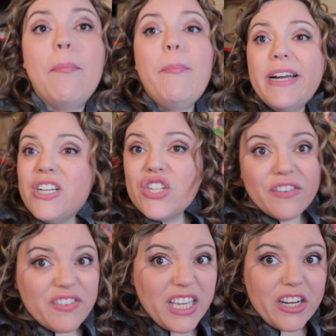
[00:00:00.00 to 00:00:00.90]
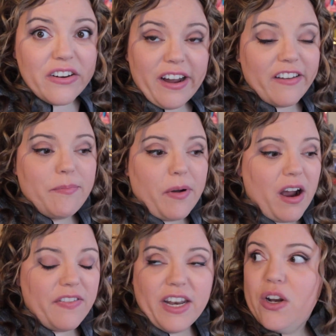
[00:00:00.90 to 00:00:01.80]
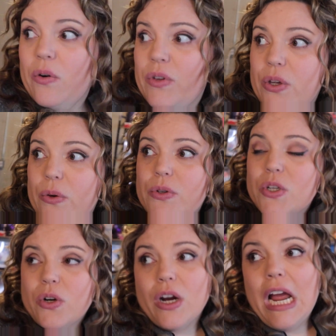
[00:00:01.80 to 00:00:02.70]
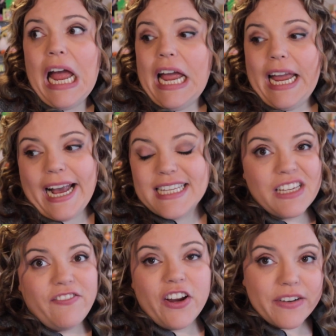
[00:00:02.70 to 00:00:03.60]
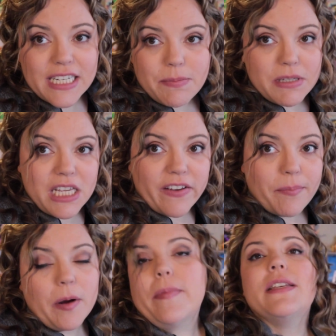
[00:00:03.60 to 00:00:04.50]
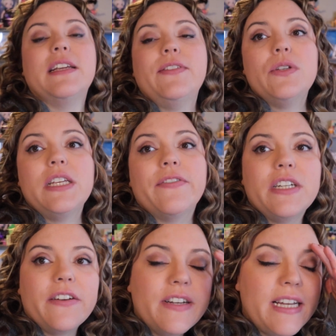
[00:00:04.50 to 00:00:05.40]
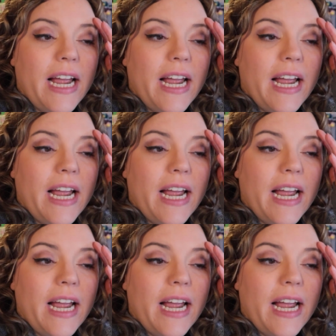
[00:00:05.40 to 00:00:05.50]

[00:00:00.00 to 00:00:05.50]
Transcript: a bunch of gear I've bought that I don't use or has a very specific purpose, and I've used it for different